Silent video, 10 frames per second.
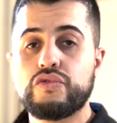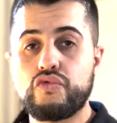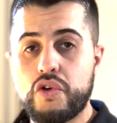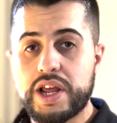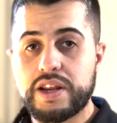
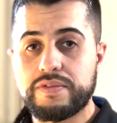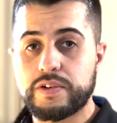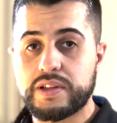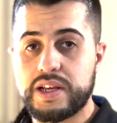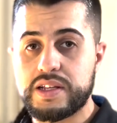ready
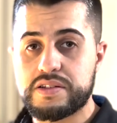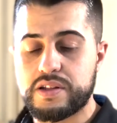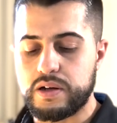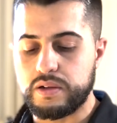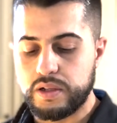for the
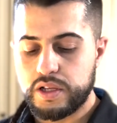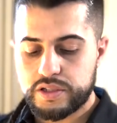install.